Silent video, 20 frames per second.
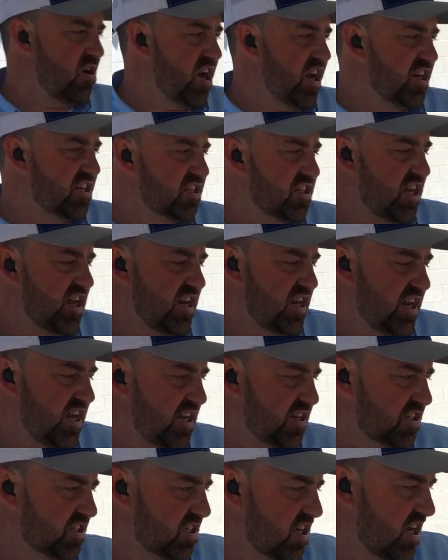It's in
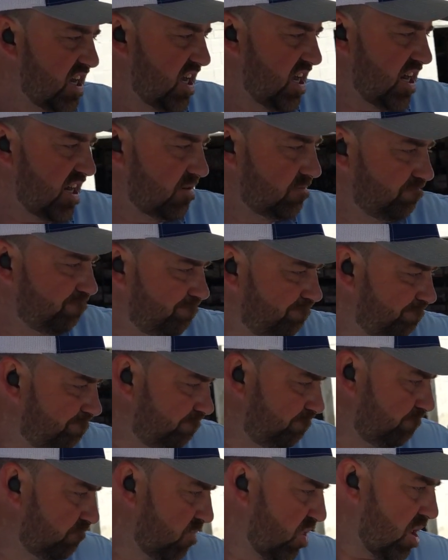its
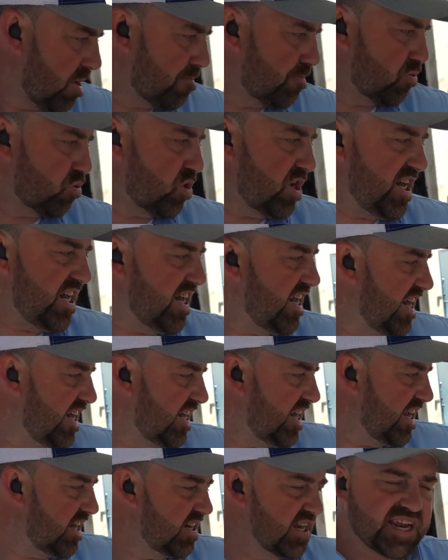
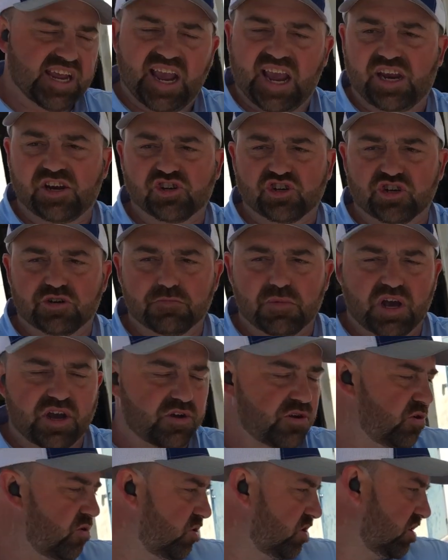preheat indication
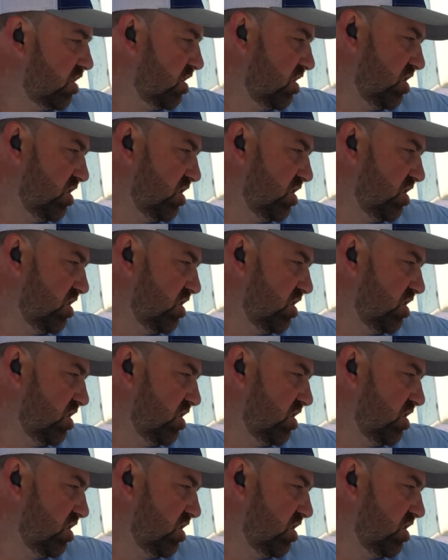mode,